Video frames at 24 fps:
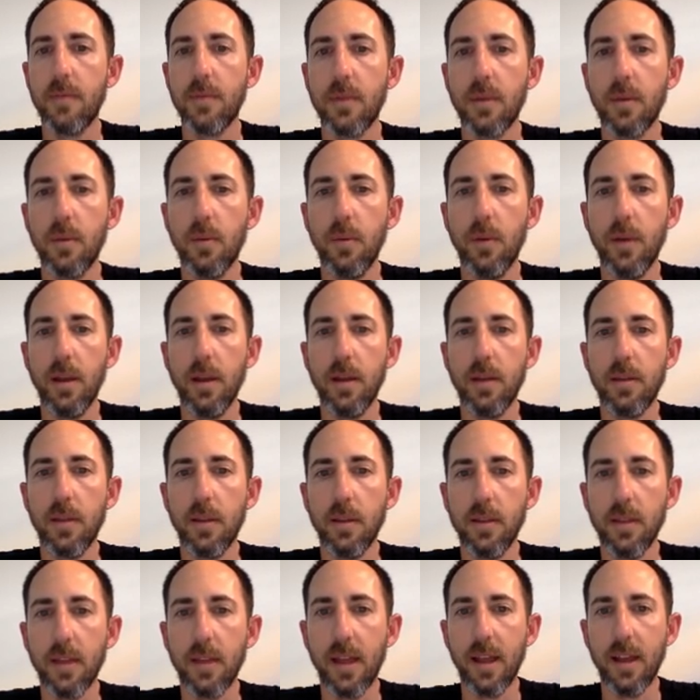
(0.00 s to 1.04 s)
with
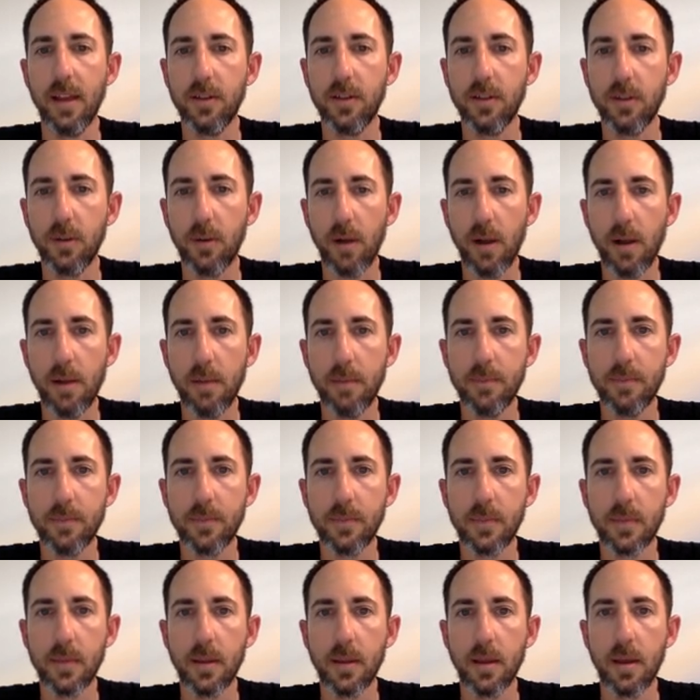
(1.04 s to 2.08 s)
the histogram
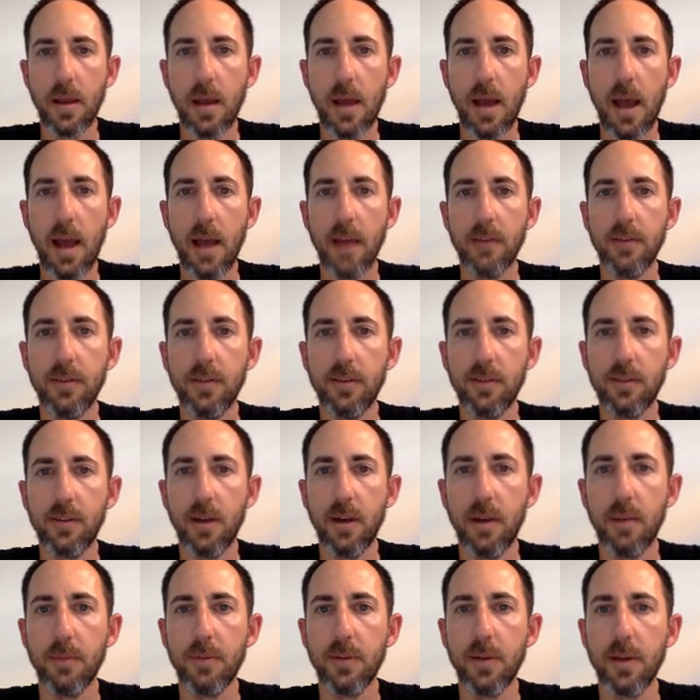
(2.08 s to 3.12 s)
as this
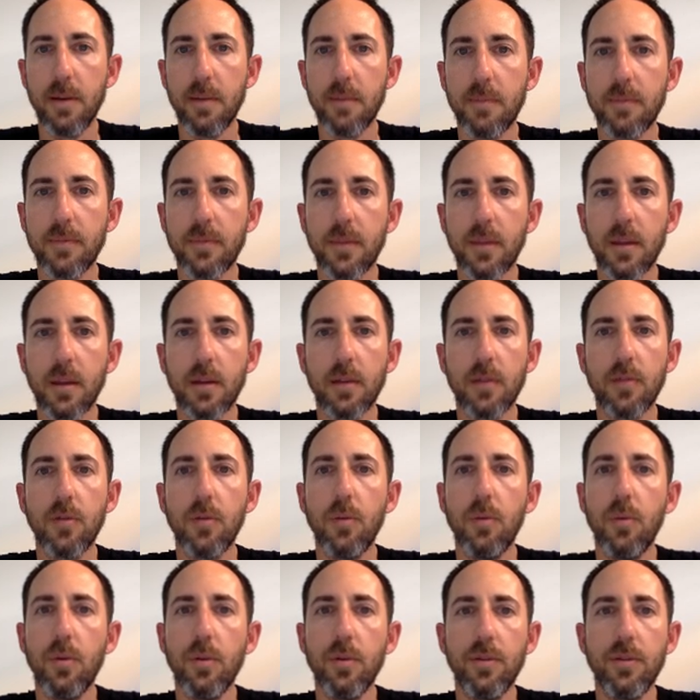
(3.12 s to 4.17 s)
comes up
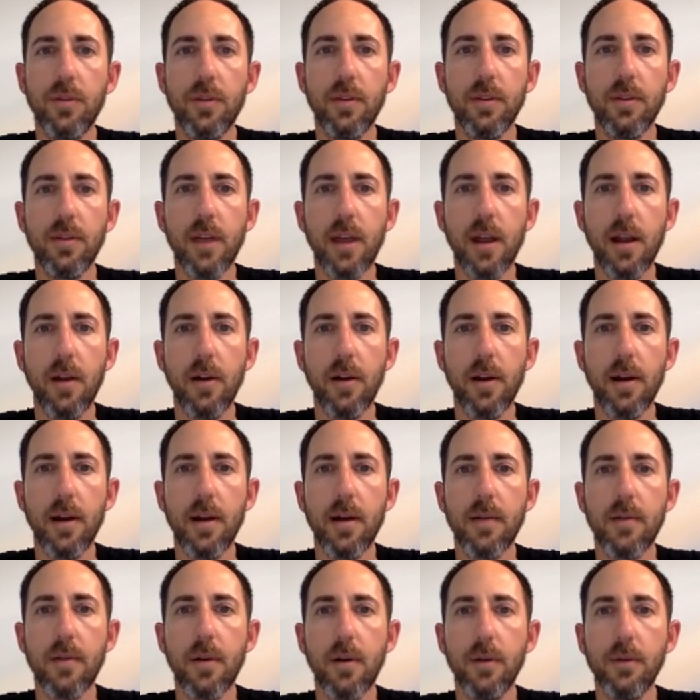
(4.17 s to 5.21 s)
towards this area
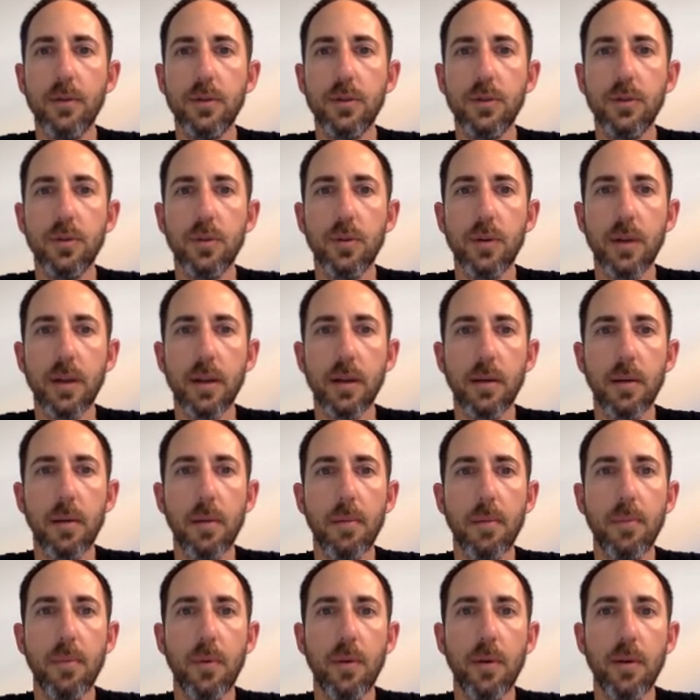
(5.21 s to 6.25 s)
of shorting
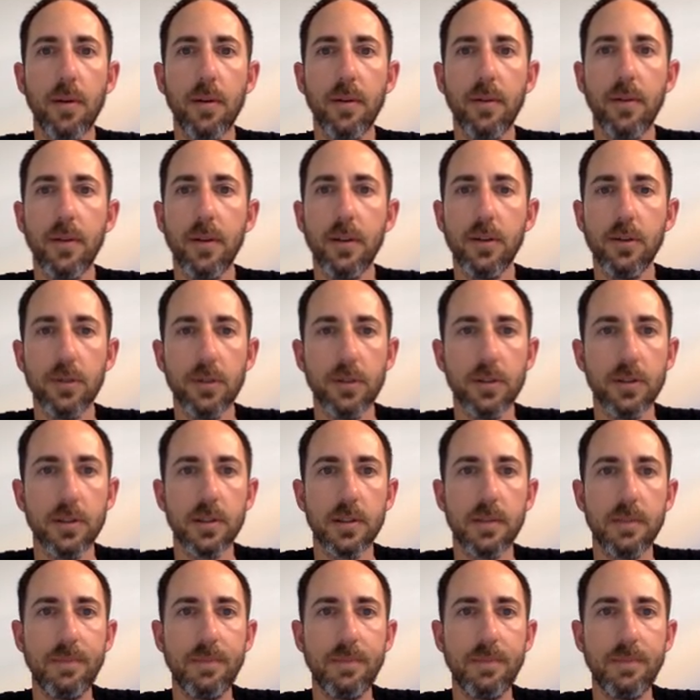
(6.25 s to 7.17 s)
point of interest.